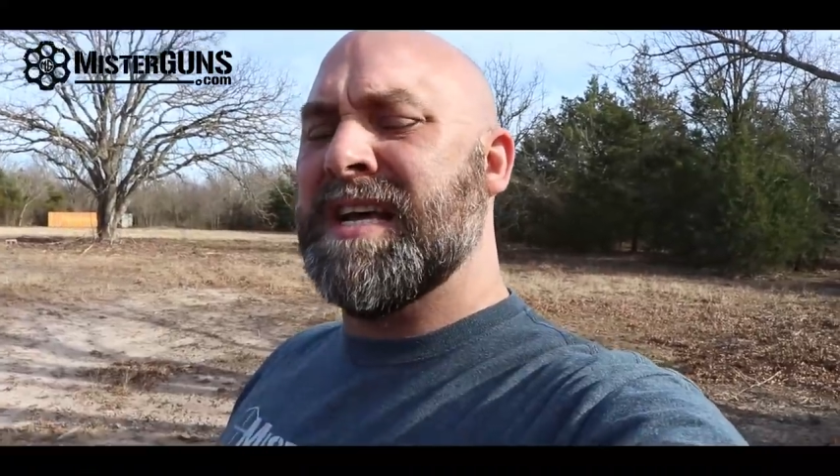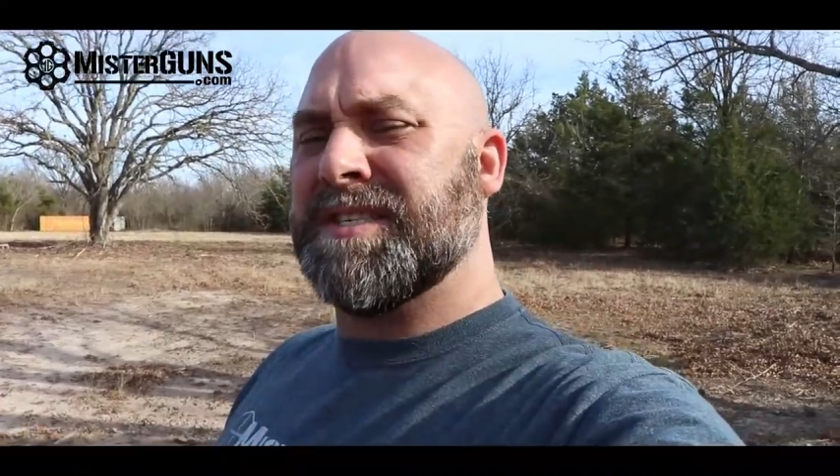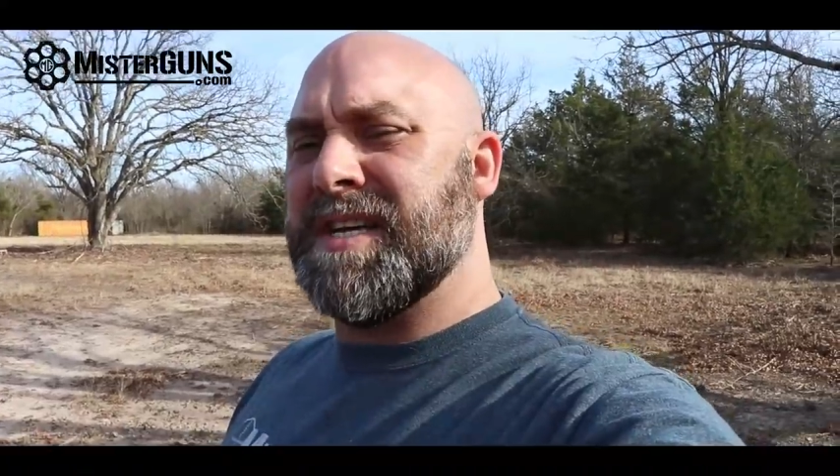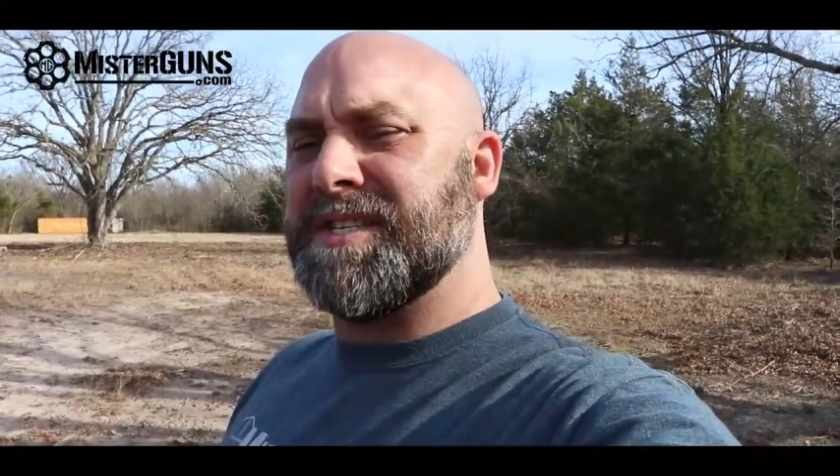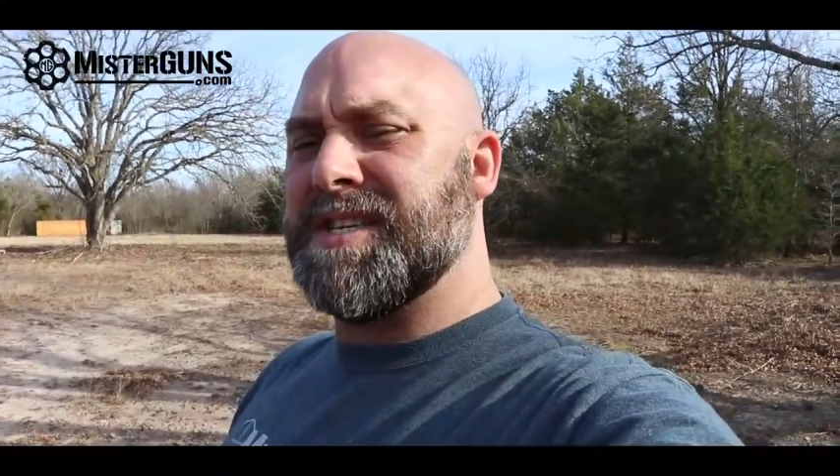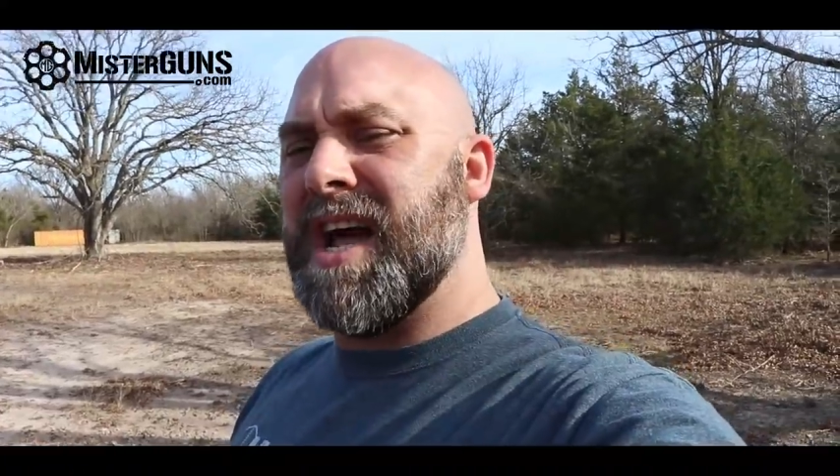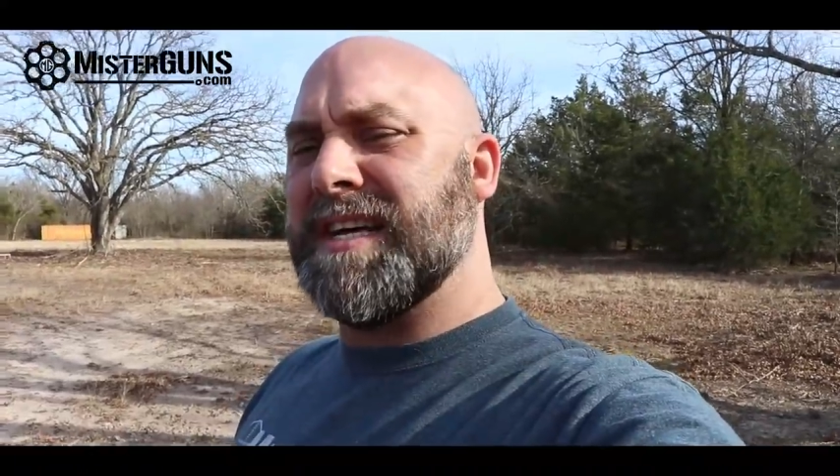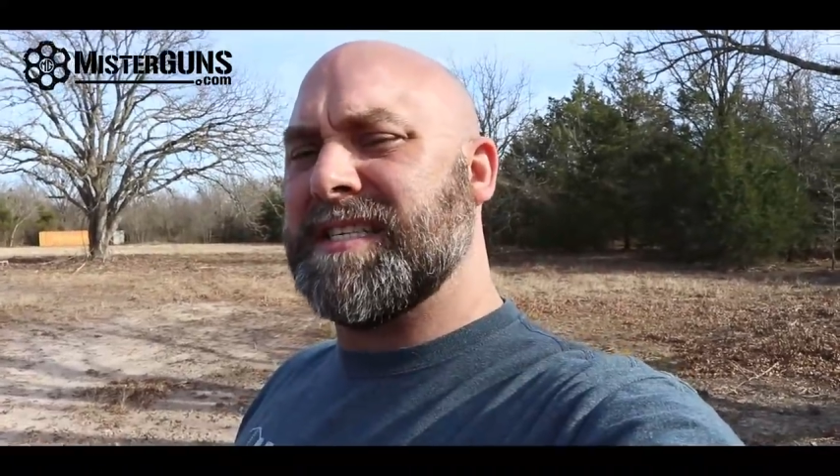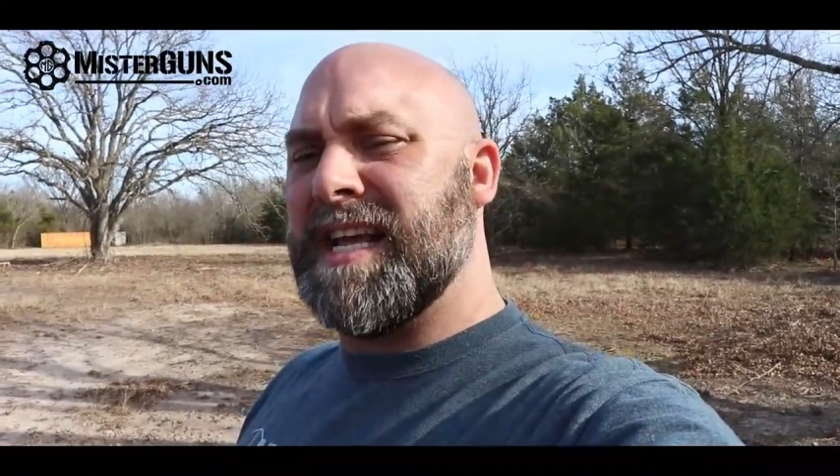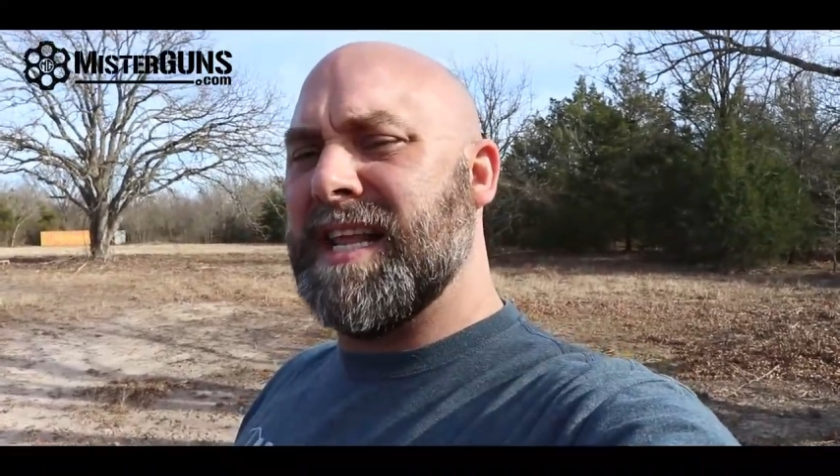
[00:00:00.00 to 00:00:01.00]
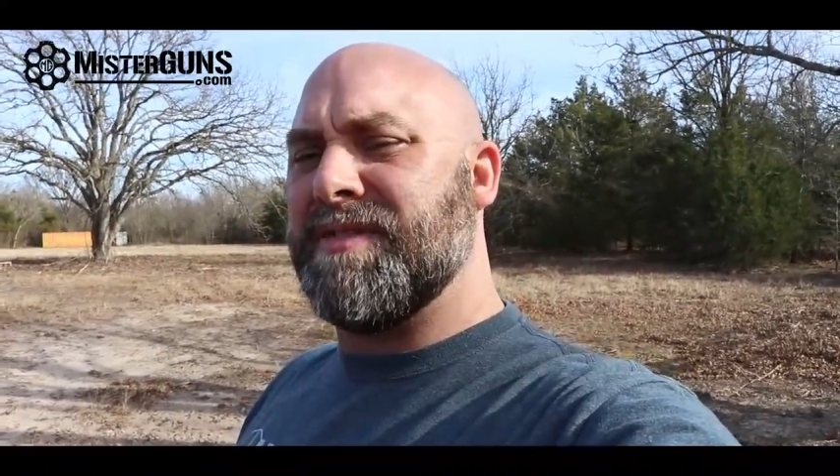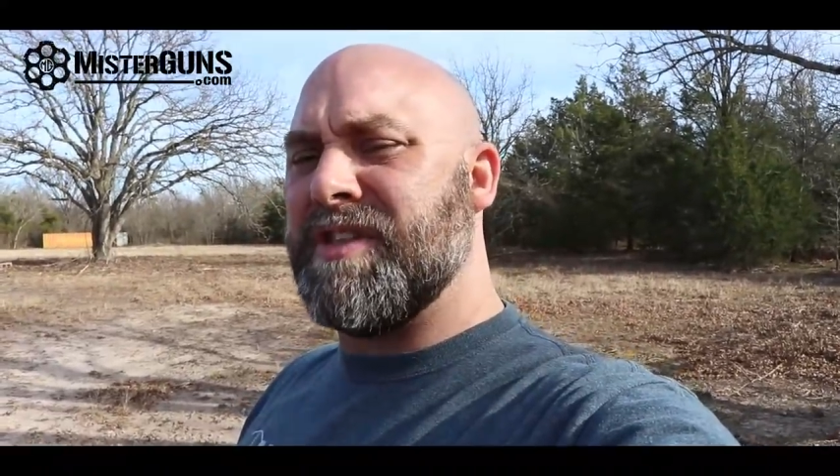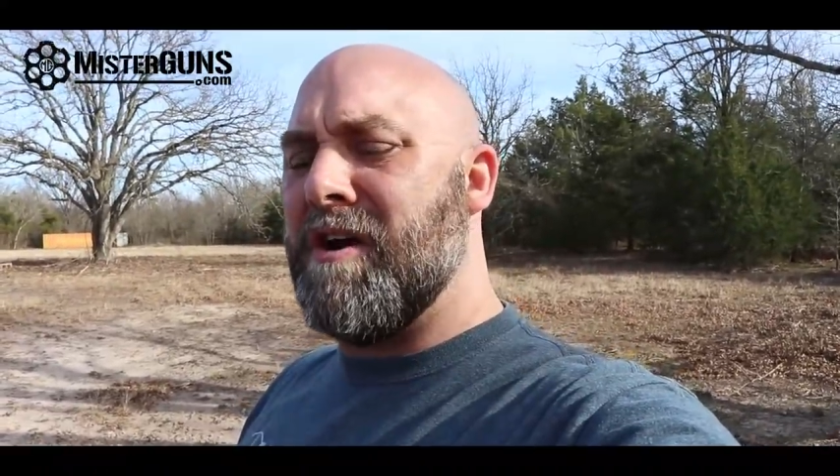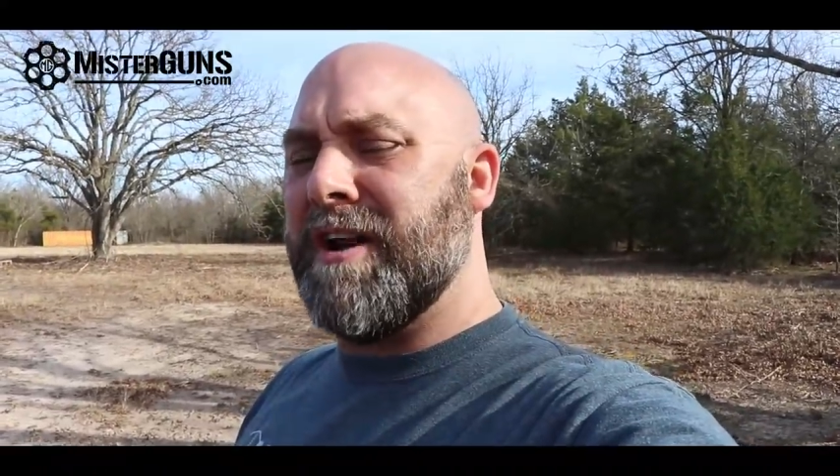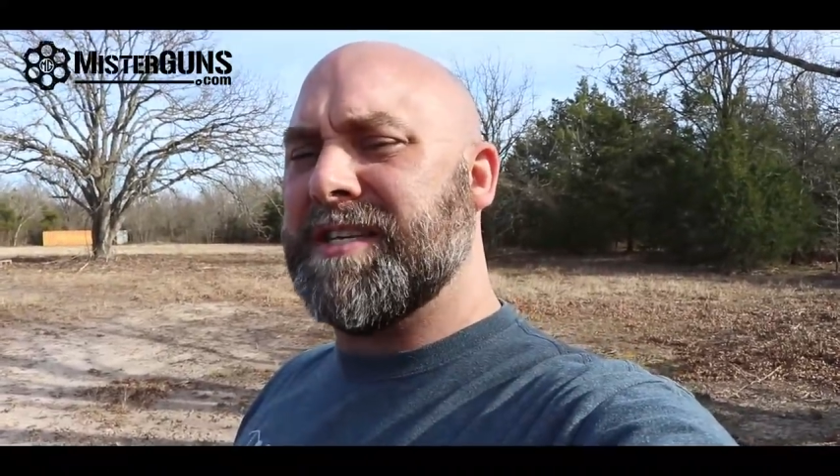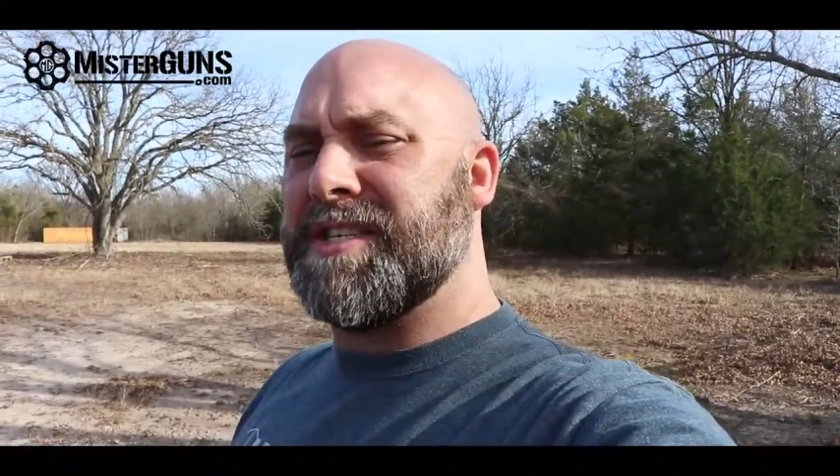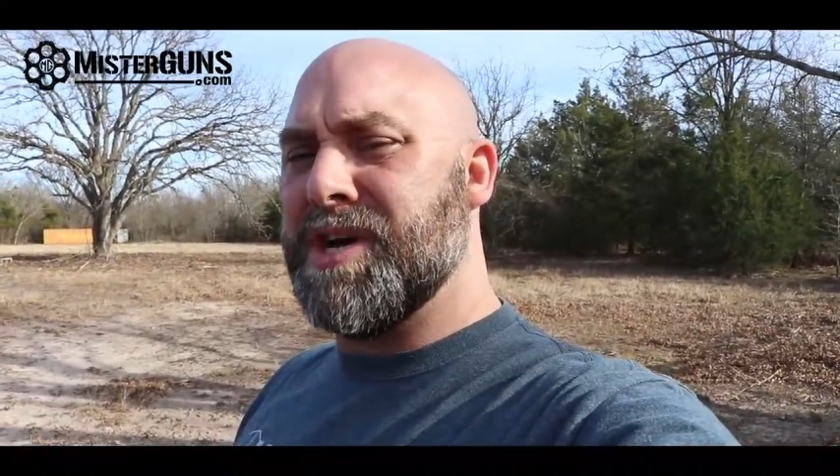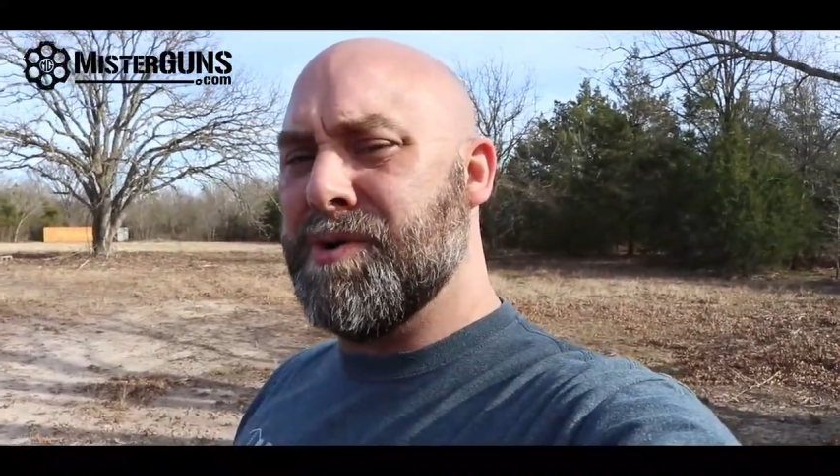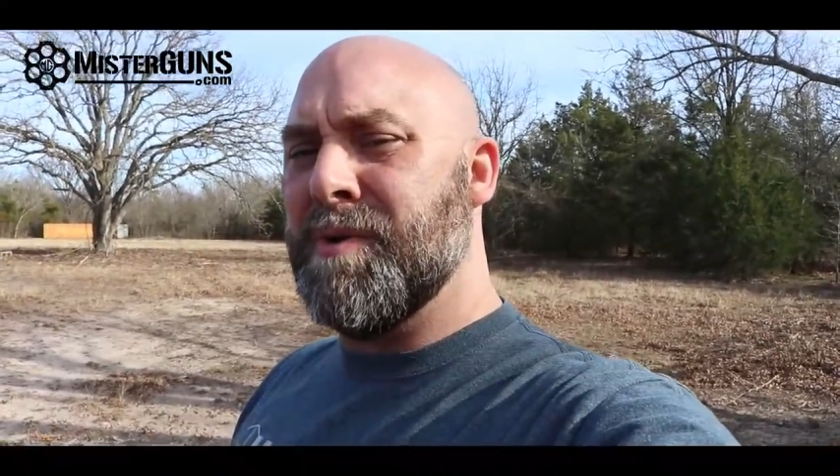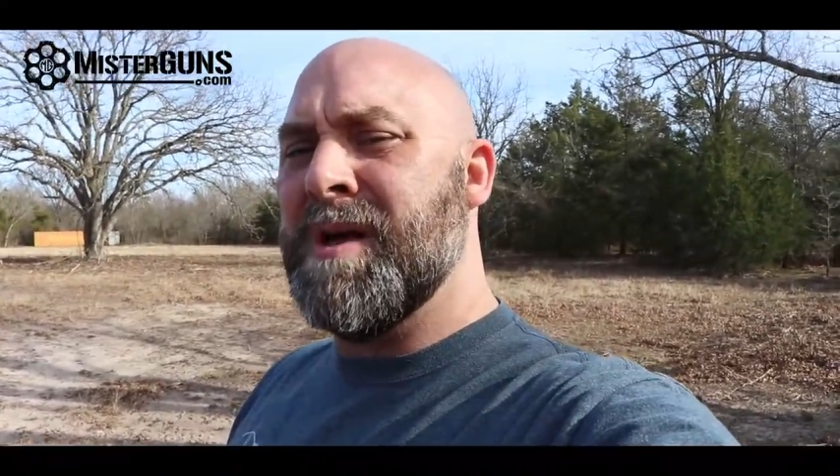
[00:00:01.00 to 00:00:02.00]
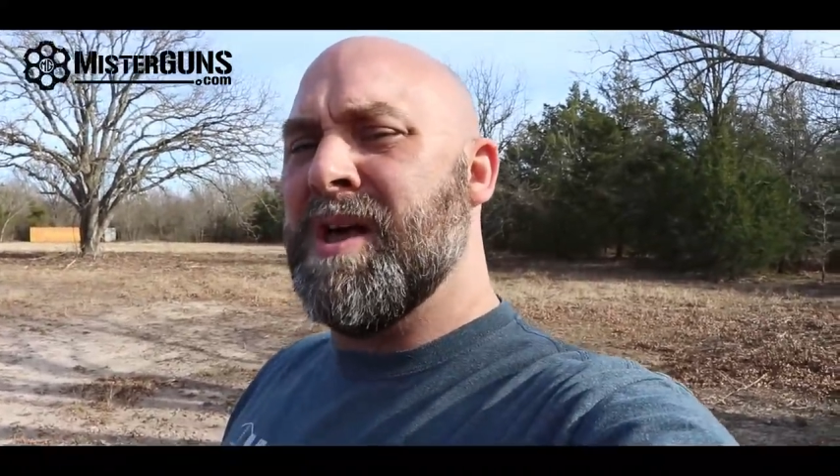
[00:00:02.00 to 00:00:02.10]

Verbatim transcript: since nineteen thirty-two.